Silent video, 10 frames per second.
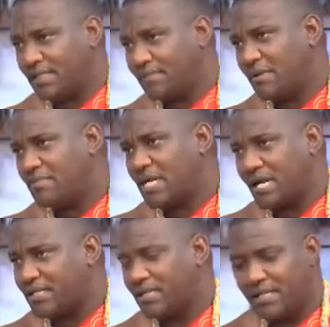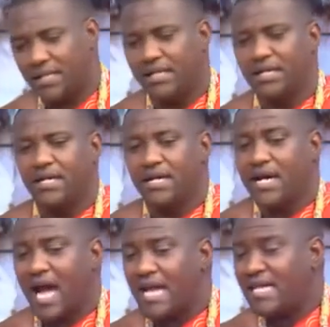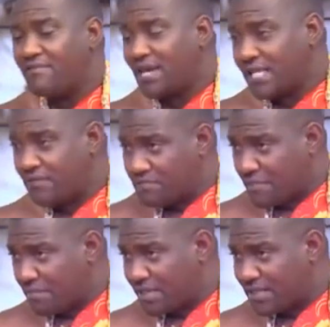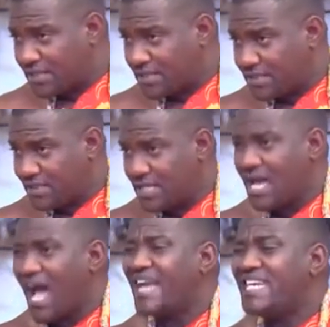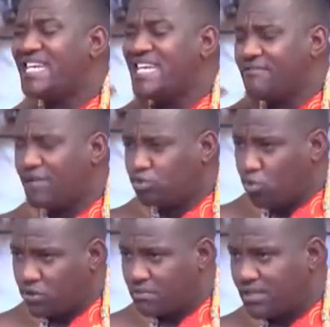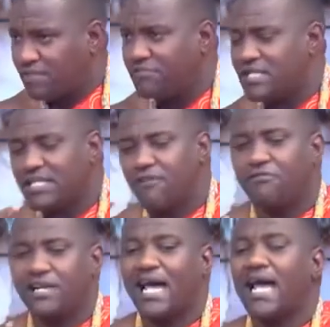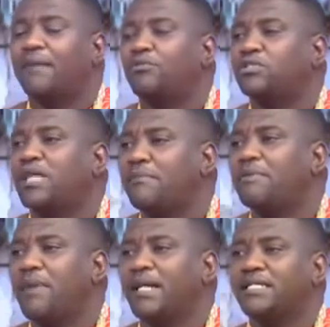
Asama make Canada. I never gave him my blessings. I never told him in the face that Fred, I am not coming back.